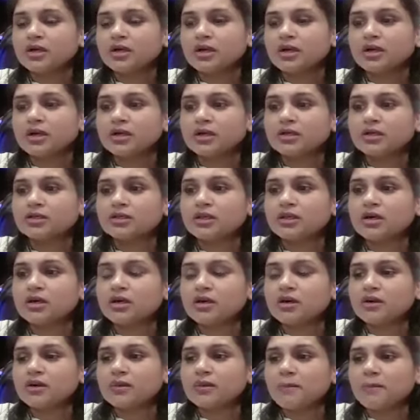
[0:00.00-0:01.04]

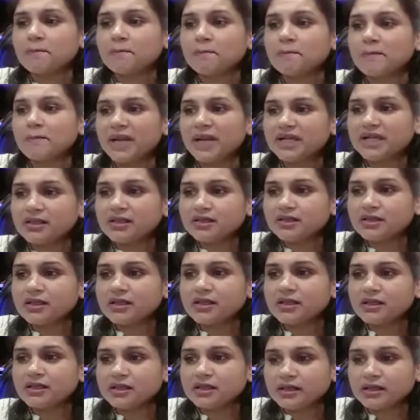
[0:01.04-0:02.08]
The
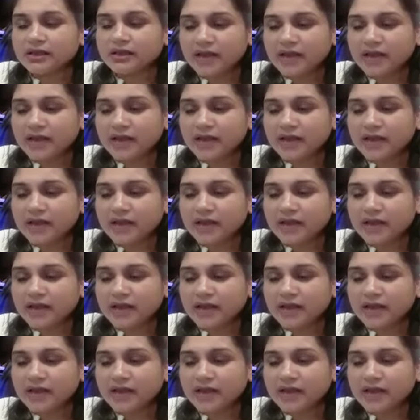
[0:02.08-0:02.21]
maternal